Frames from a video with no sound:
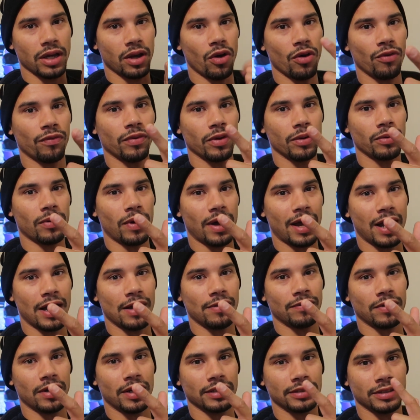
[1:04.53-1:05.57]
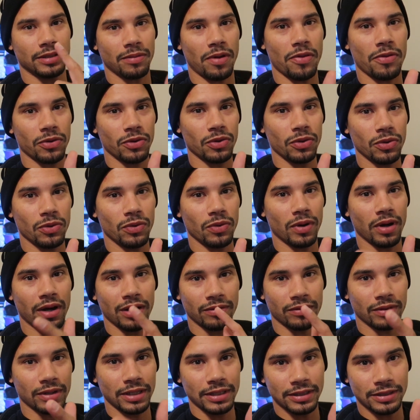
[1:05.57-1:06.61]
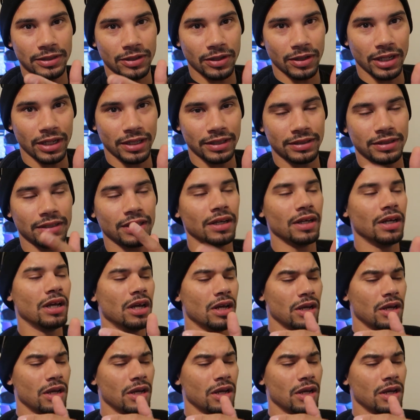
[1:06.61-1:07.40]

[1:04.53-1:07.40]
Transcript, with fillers: Hopefully we'll have uh, some other new unreleased goodies